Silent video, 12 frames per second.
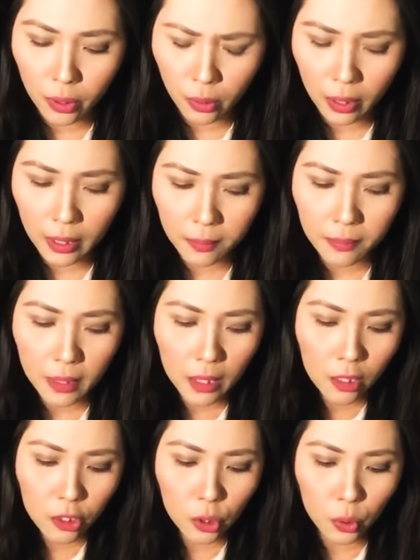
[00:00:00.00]
Okay,
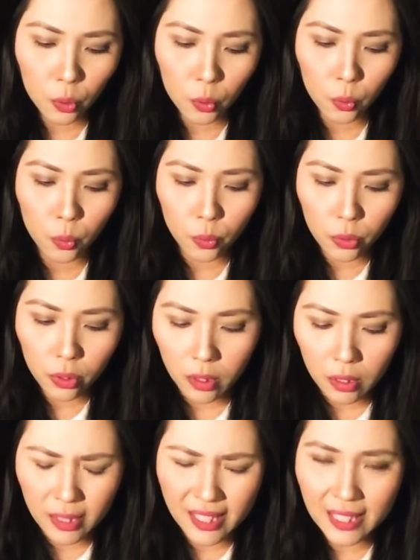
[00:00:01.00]
so
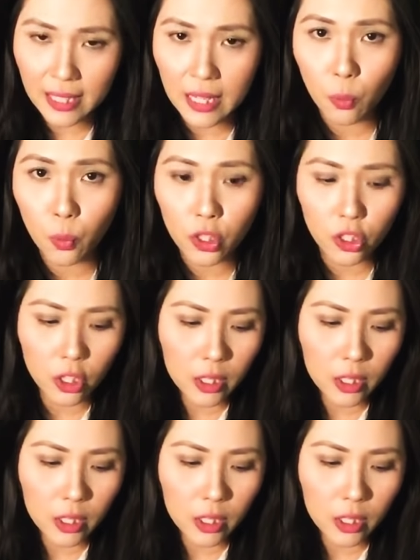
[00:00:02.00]
see which